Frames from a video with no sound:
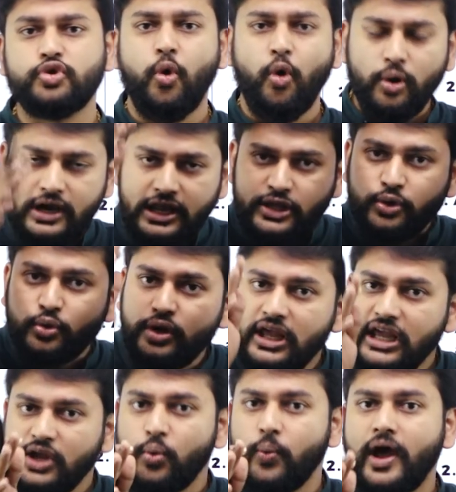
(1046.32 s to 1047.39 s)
So only
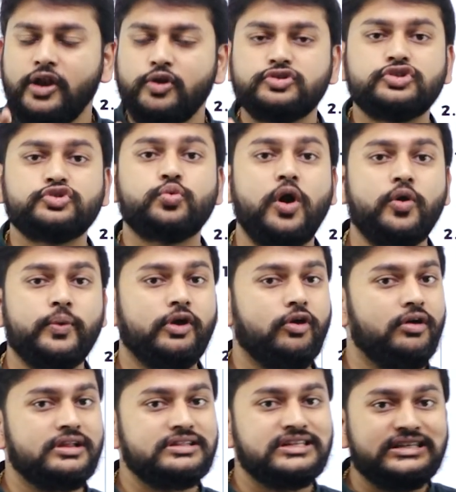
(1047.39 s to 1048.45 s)
unique values is what we
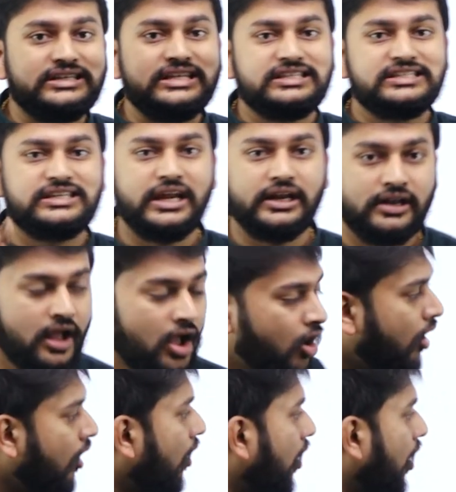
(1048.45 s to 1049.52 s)
call it as a distinct.
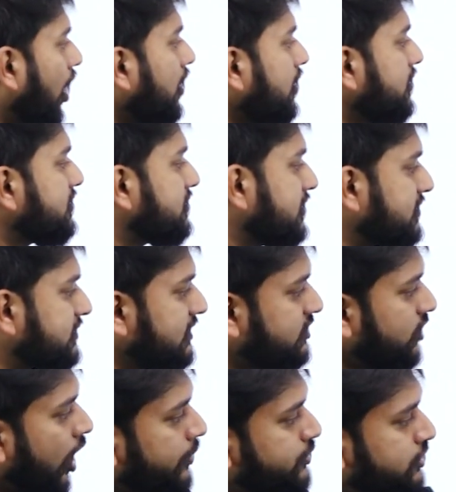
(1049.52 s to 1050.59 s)
All in the sense this
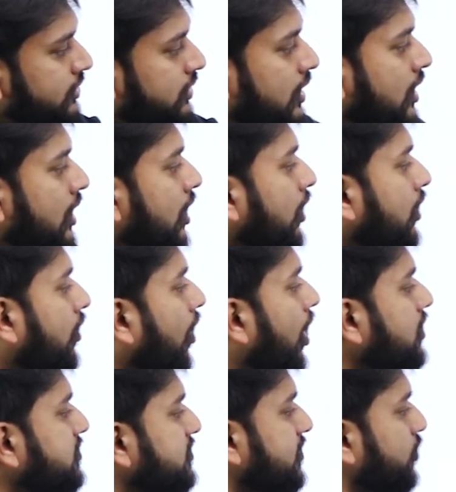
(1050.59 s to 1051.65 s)
option
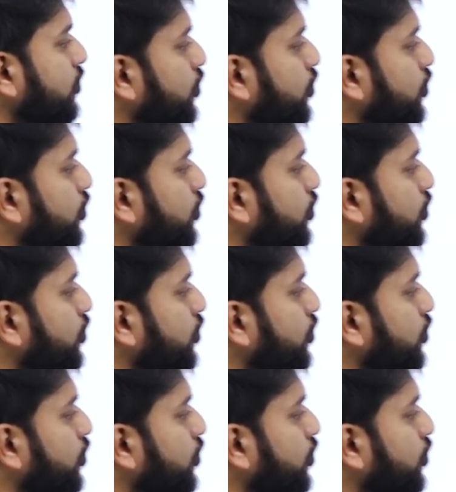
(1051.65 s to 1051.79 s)
causes a